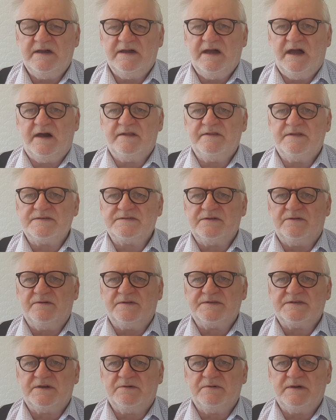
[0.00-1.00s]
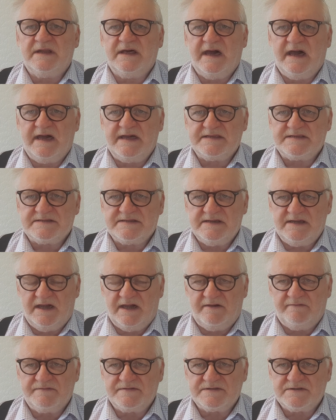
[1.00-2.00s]
and there's also an
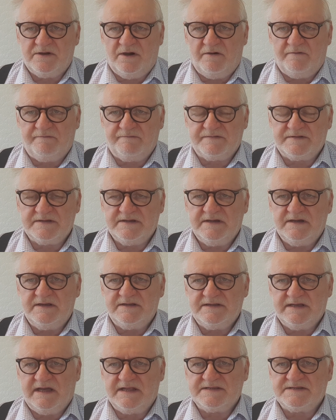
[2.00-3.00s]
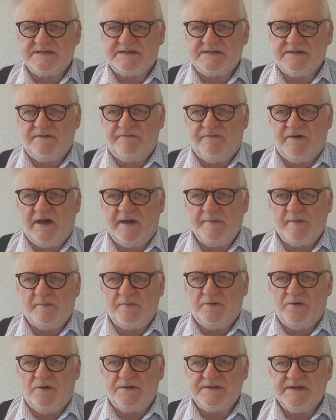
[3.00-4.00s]
SDF, soft density
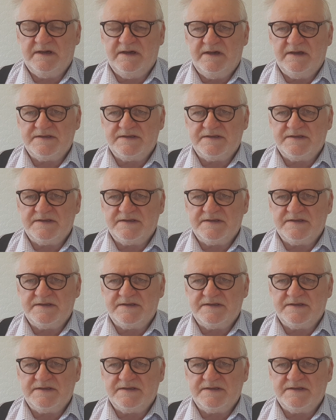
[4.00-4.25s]
fiberboard.